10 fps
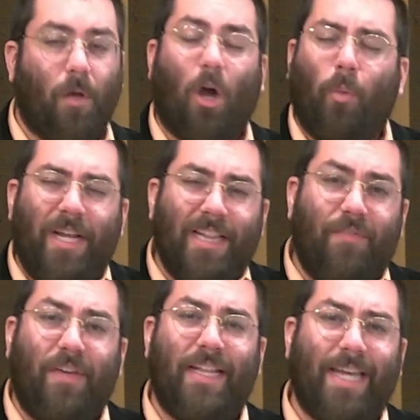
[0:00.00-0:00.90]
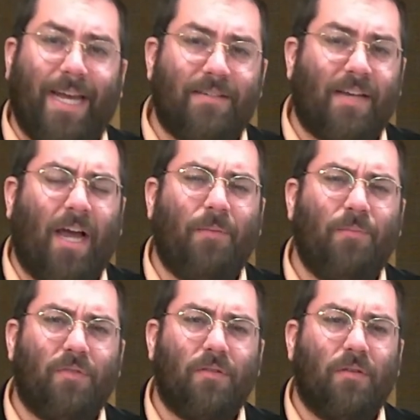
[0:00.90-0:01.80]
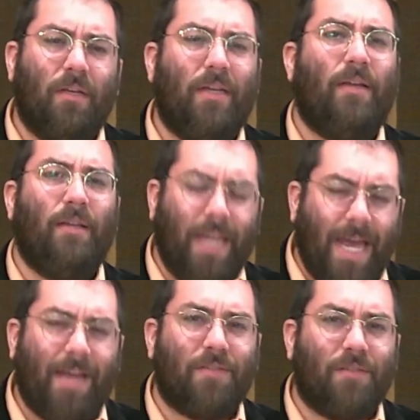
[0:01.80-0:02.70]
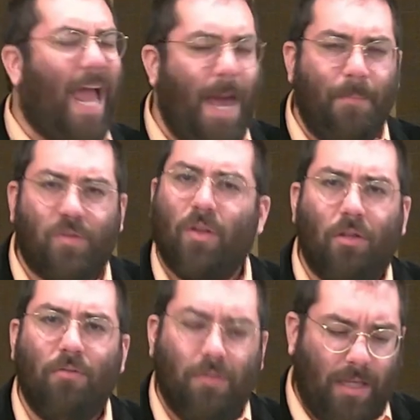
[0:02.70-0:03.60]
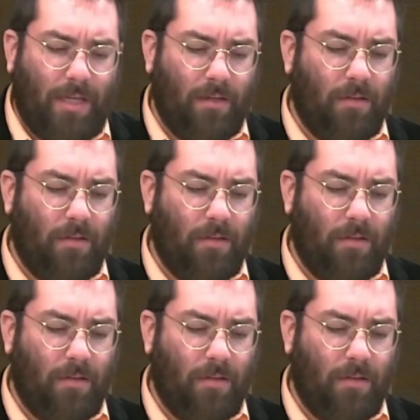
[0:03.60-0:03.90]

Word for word: Are we living in the end times? Yes, absolutely.